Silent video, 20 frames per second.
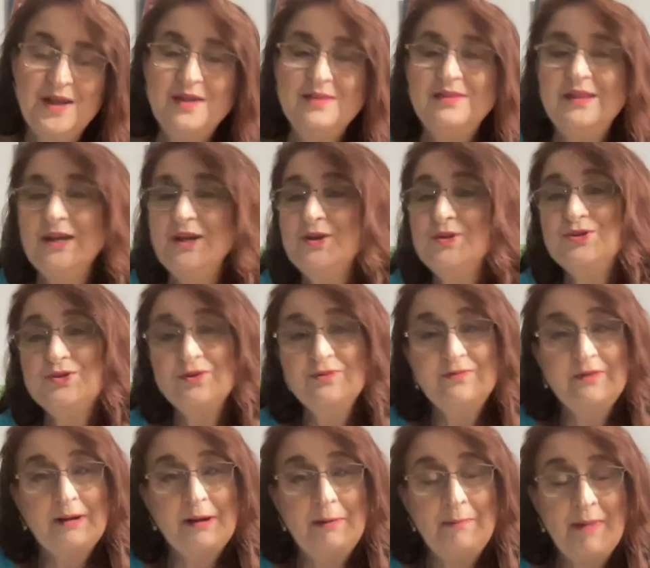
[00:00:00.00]
Thank you so
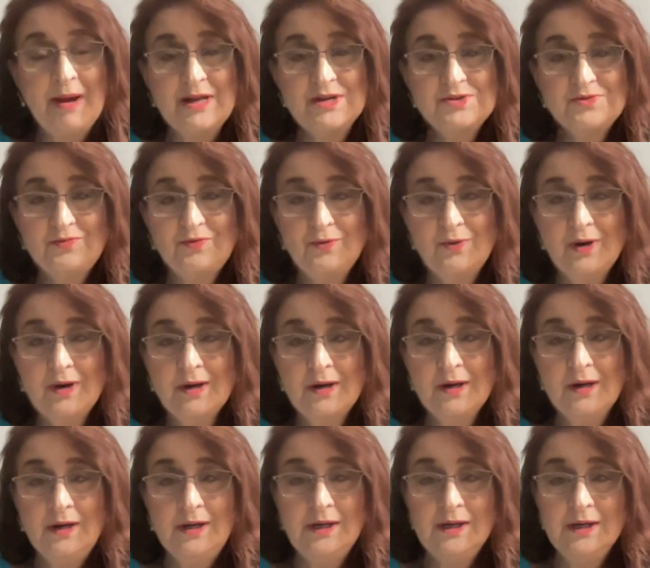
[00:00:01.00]
very much for
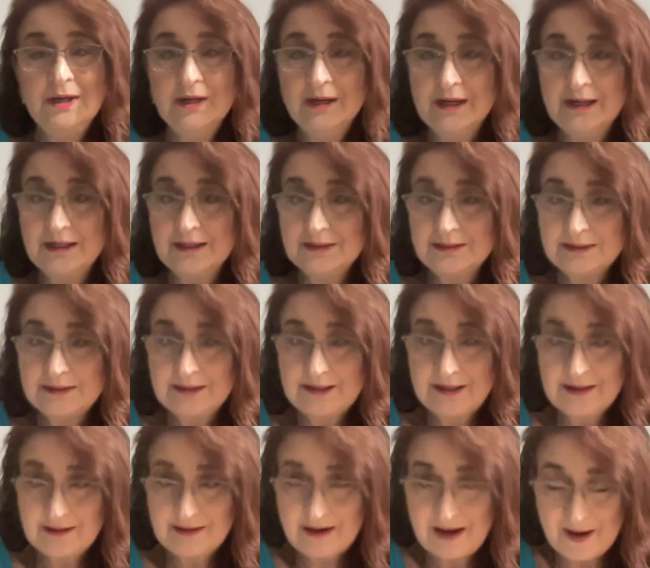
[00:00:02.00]

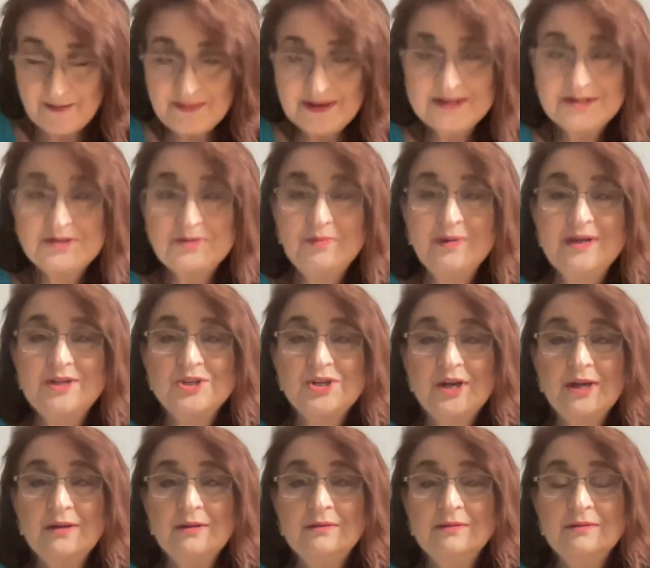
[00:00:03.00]
coming to my
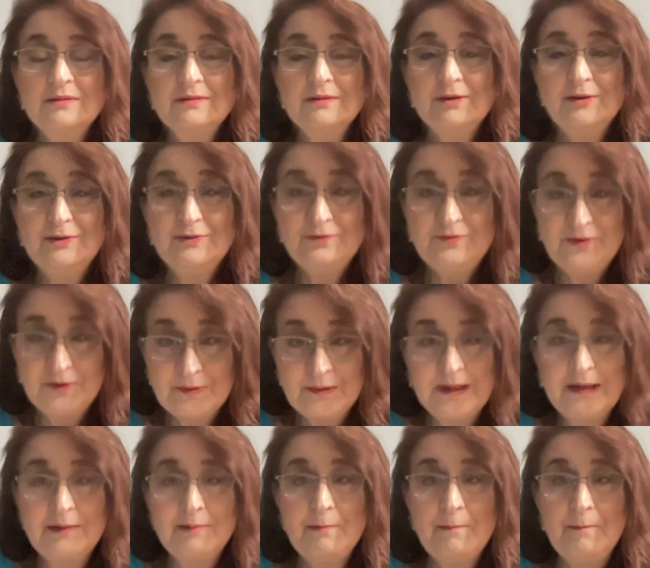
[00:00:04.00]
channel and
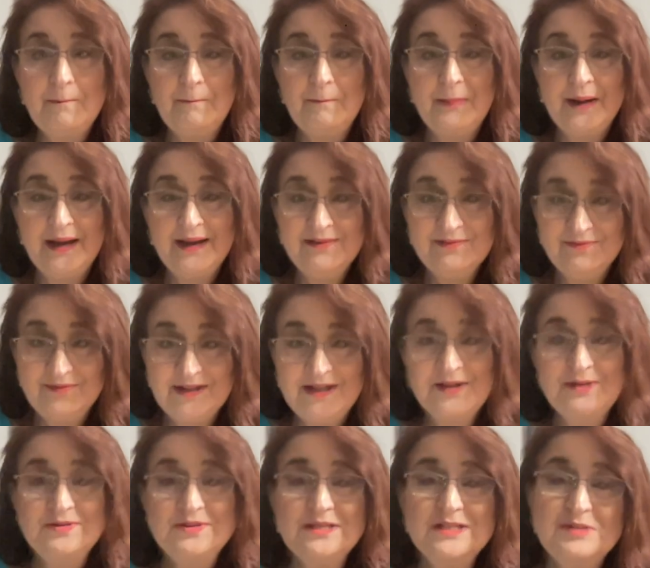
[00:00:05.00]
viewing my
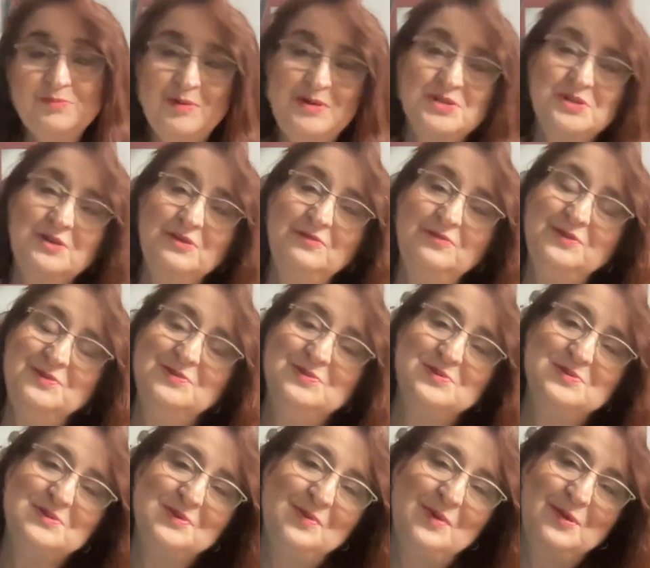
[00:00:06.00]
videos, especially if you
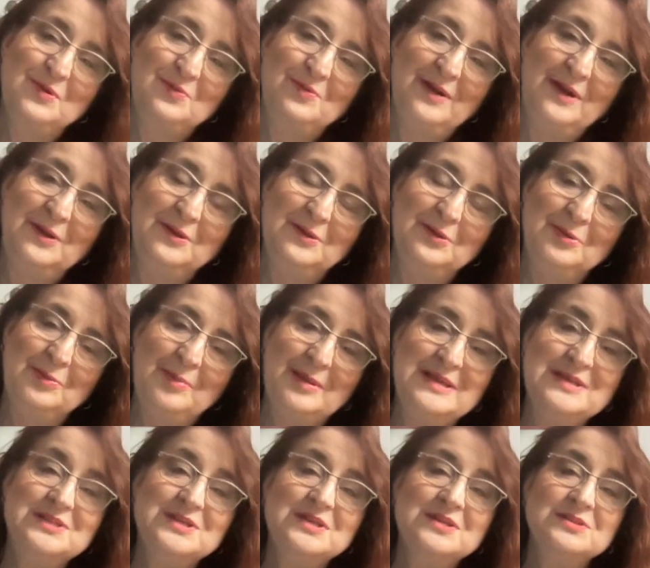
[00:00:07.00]
do so on a regular
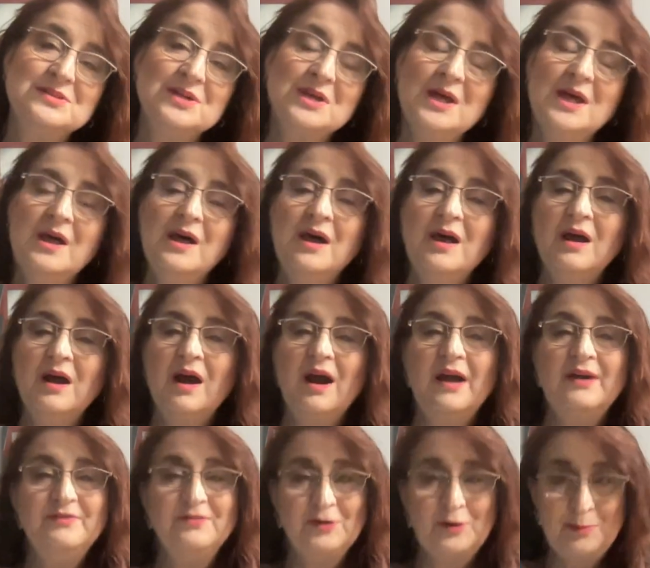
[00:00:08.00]
basis.
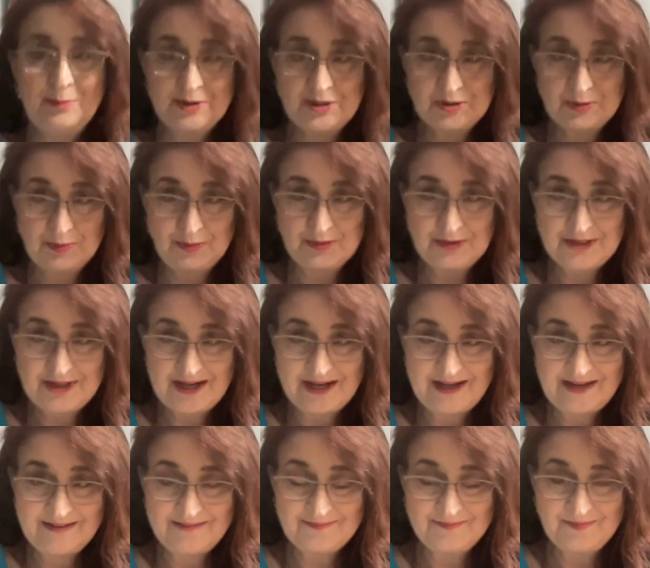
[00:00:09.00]
I very much appreciate
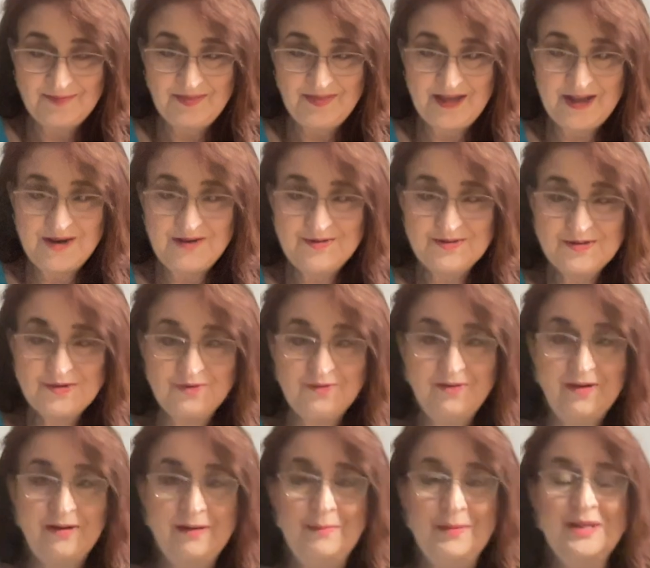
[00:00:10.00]
it. Thank you so
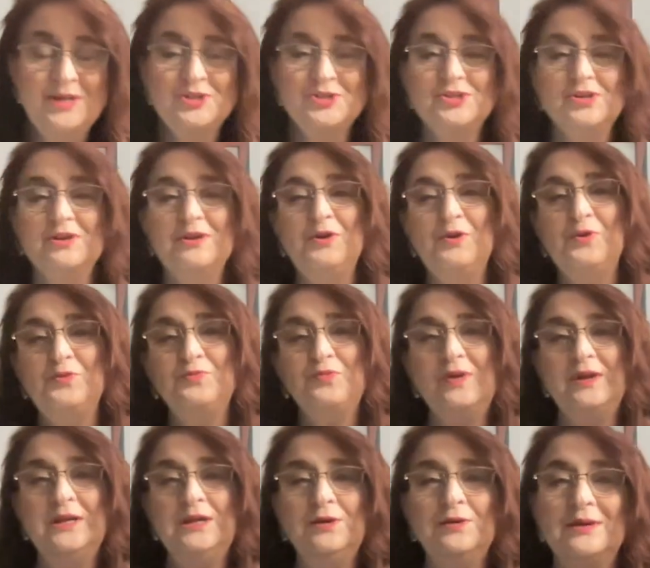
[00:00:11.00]
very much.
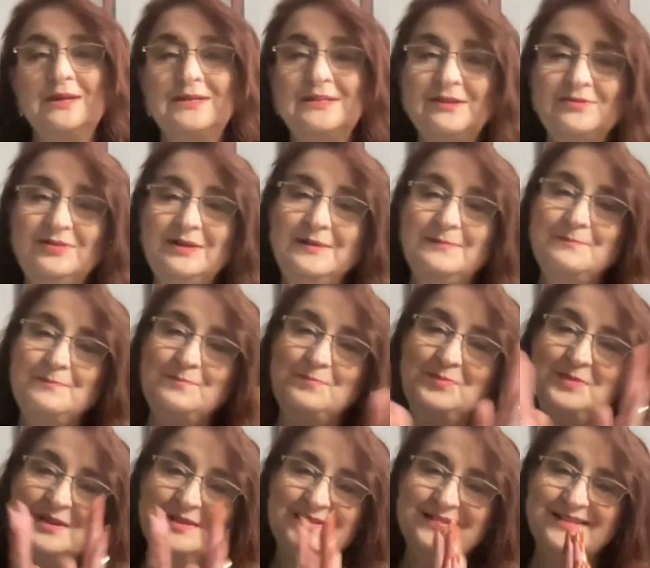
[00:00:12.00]
Rani Yoga Devi,
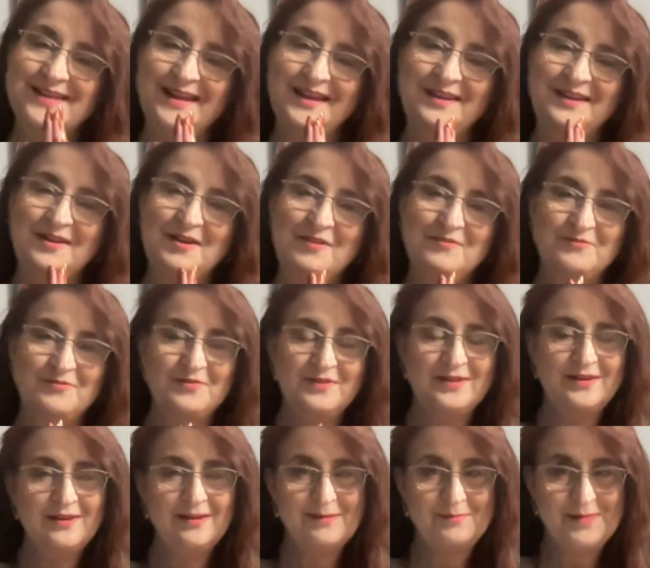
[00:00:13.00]
signing off.
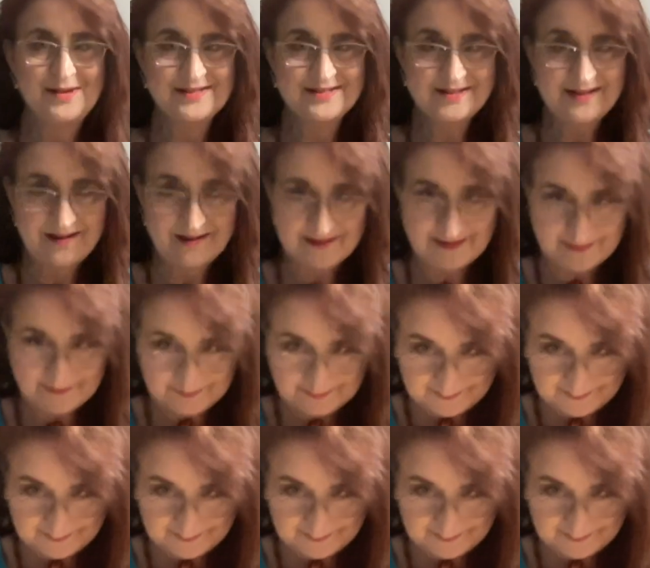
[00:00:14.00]
Namaskar.